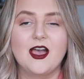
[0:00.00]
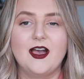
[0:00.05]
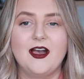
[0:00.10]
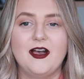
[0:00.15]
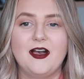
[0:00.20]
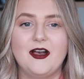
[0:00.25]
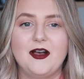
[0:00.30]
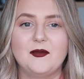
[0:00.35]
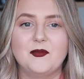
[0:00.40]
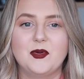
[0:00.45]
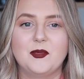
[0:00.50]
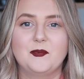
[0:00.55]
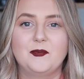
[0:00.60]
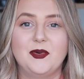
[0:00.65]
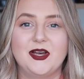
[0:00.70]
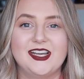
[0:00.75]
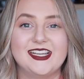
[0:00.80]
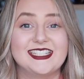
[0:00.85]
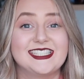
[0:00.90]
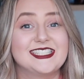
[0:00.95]
Um,
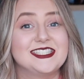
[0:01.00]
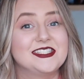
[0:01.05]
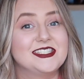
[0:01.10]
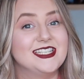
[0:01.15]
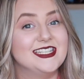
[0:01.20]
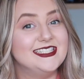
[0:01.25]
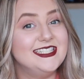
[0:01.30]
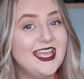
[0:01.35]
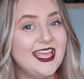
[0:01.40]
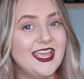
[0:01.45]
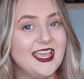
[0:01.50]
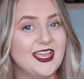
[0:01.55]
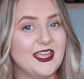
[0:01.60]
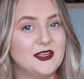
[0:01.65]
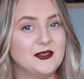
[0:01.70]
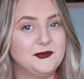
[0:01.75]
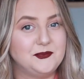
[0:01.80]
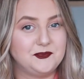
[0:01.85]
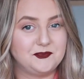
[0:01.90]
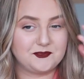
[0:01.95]
but
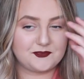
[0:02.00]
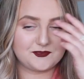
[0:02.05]
today